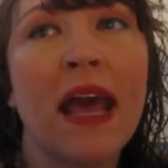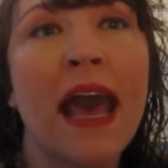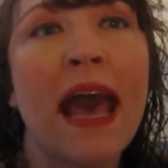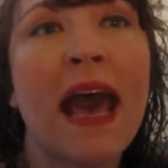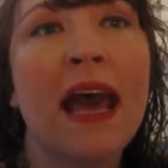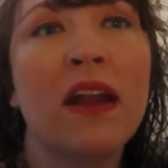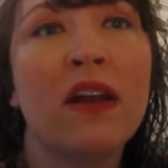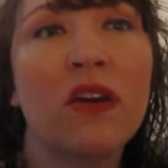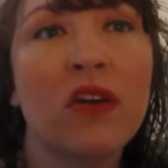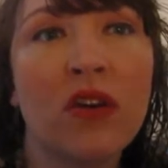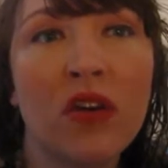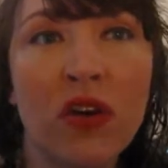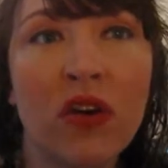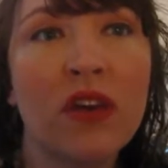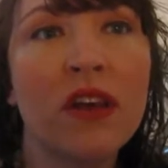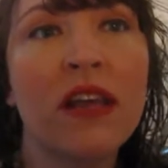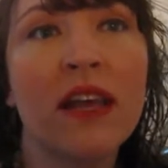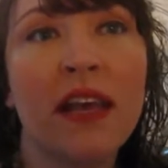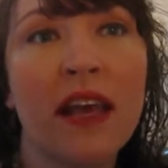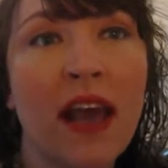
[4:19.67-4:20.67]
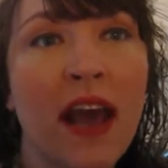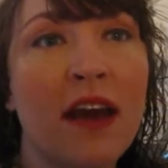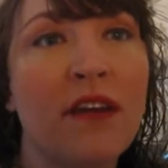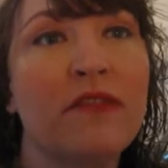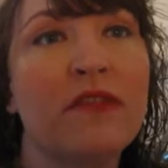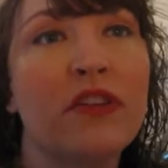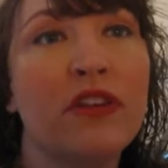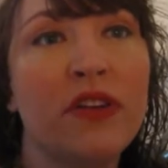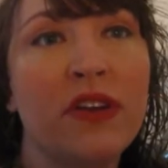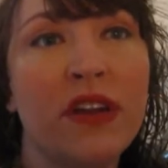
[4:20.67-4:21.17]
had a cookie
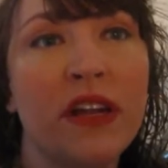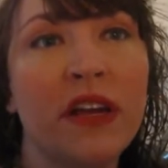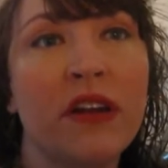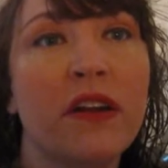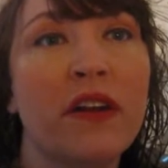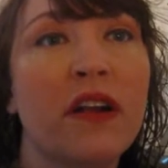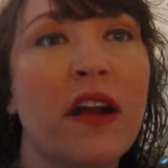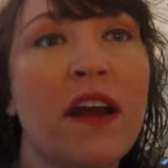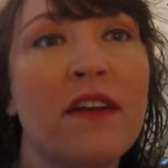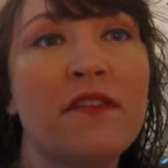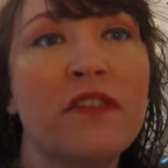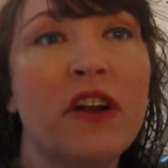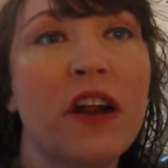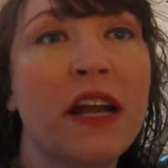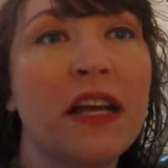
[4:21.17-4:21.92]
after dinner after